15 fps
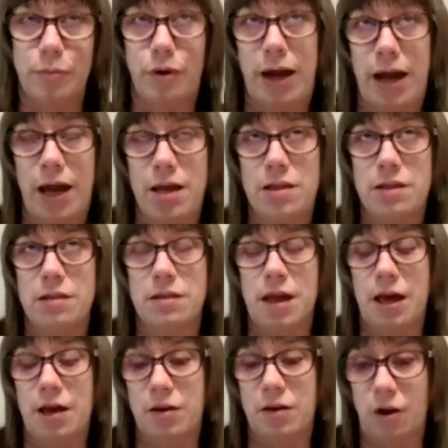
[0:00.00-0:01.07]
the brand
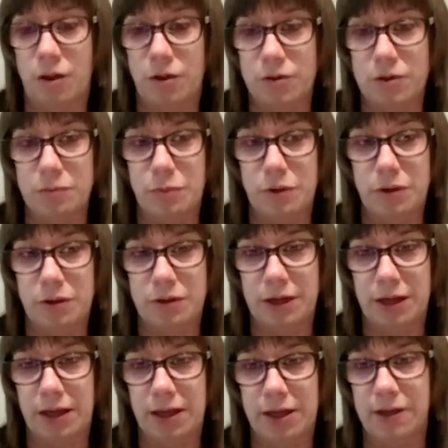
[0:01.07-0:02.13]
that an author is
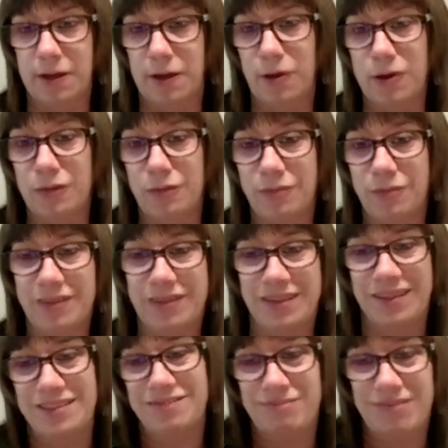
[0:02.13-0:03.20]
building. You know,
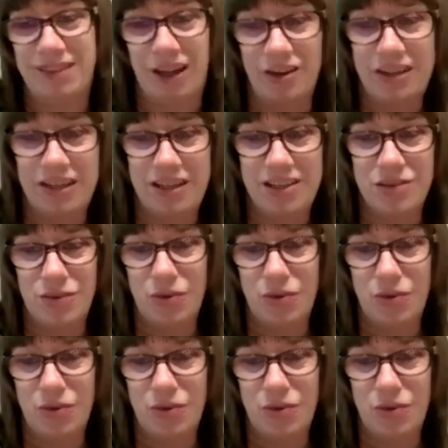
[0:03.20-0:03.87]
they're in